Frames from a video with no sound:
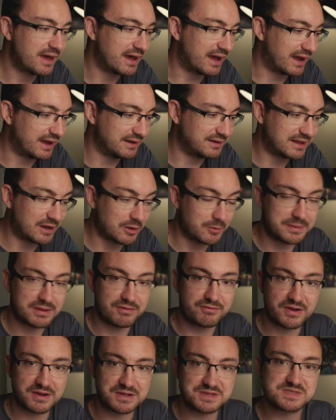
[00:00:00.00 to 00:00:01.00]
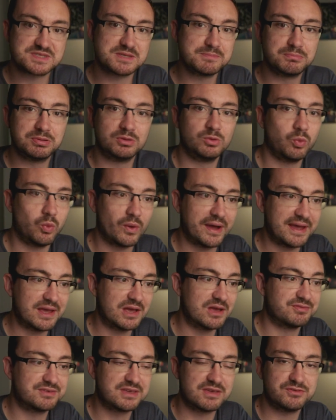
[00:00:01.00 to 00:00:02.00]
and that would be a very simple way
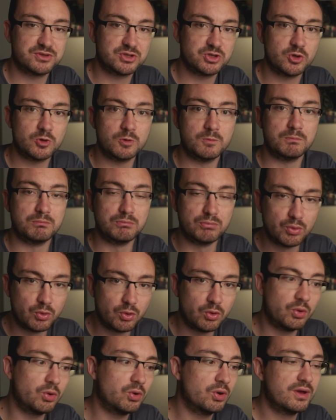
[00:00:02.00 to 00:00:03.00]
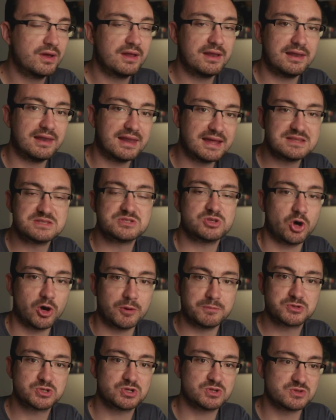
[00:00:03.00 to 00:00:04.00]
of giving you more lens
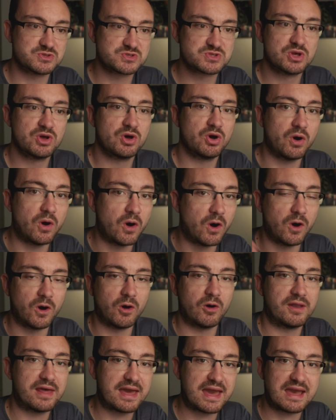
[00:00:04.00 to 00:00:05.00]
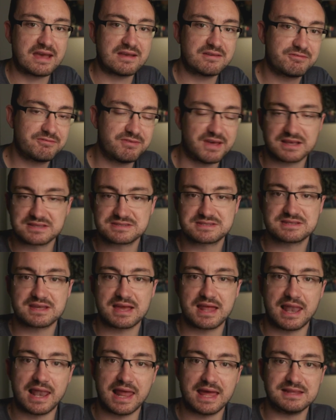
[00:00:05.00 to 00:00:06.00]
options on a fixed
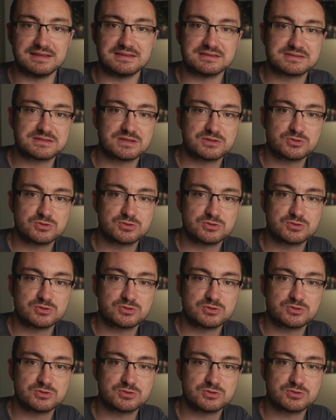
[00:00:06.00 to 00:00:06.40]
lens